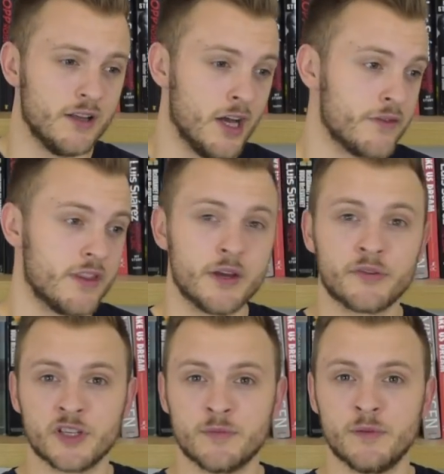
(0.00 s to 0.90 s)
other than
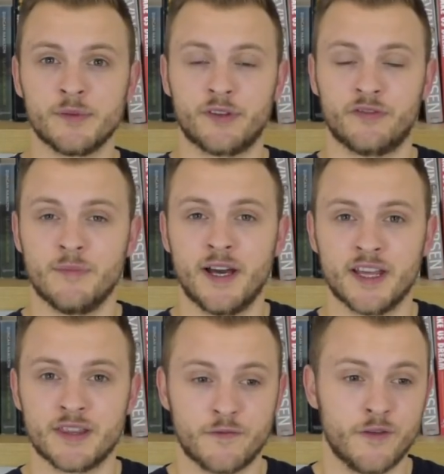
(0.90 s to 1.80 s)
those two performances for
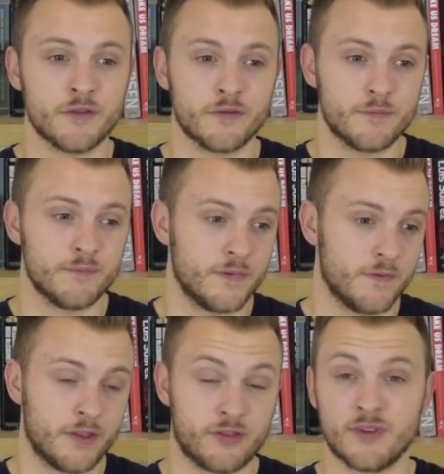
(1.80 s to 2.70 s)
Mane, the front
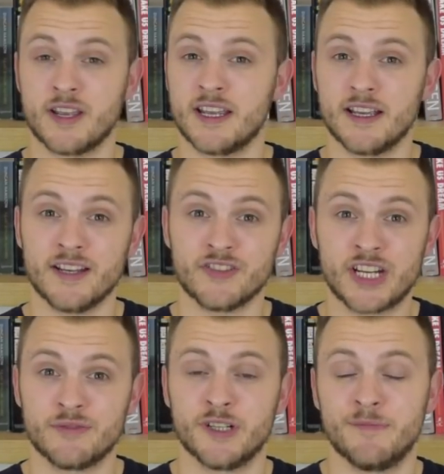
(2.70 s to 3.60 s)
three in
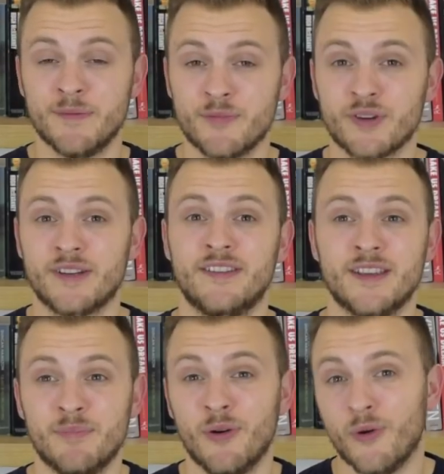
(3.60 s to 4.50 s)
general have been
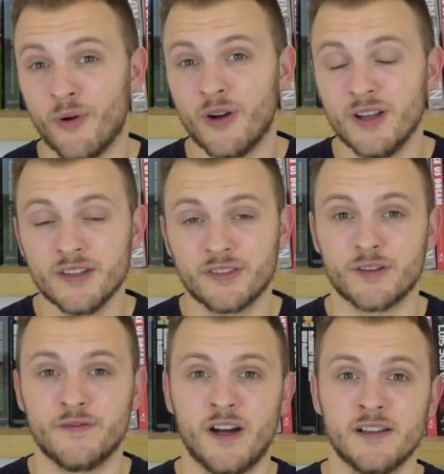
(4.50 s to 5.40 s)
pretty poor
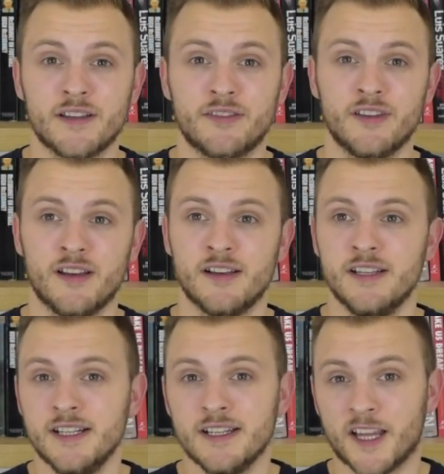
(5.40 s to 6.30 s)
so far. Let's
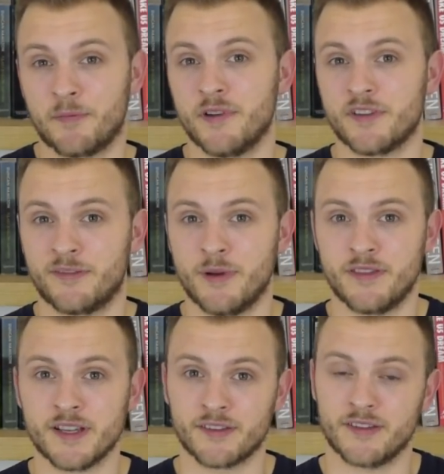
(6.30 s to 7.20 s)
be honest
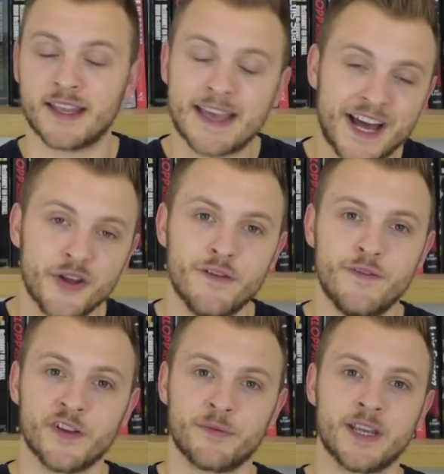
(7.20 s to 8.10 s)
about things, and they cannot
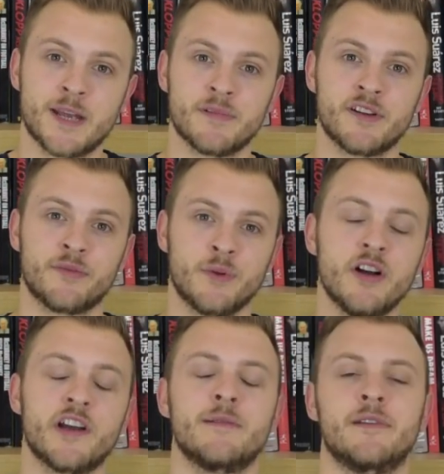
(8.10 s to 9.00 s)
afford to be here because we
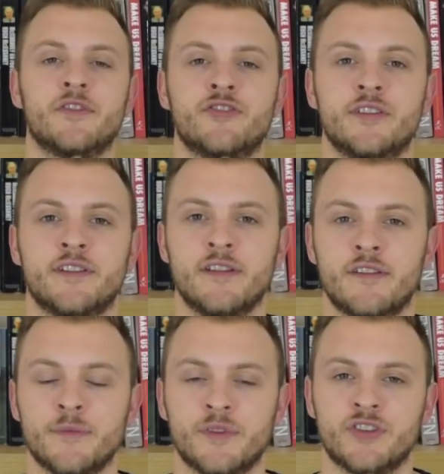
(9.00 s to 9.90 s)
are going to be restricted in
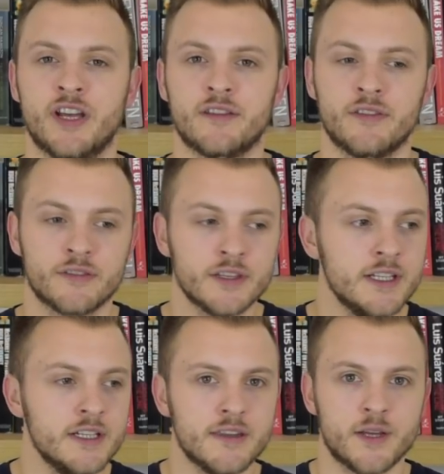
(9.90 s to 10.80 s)
terms of chances.
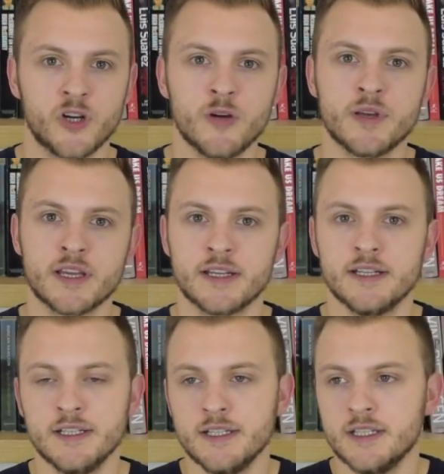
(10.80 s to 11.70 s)
There will be